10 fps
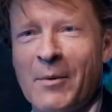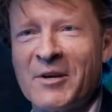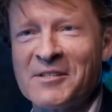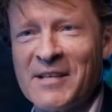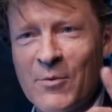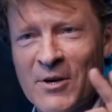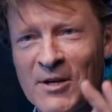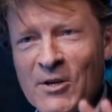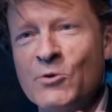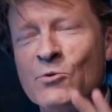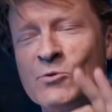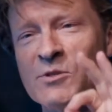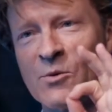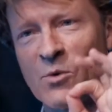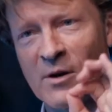because they would lose
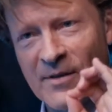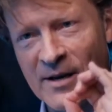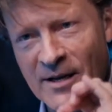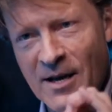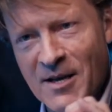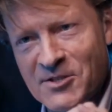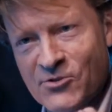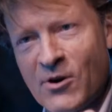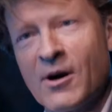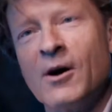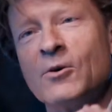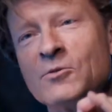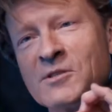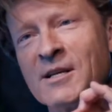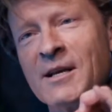one of their last
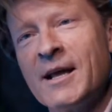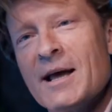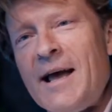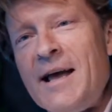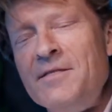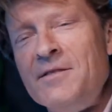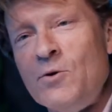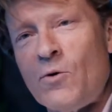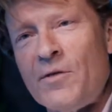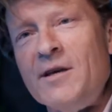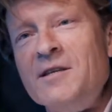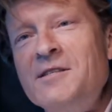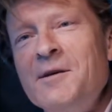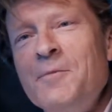strongholds in the northeast.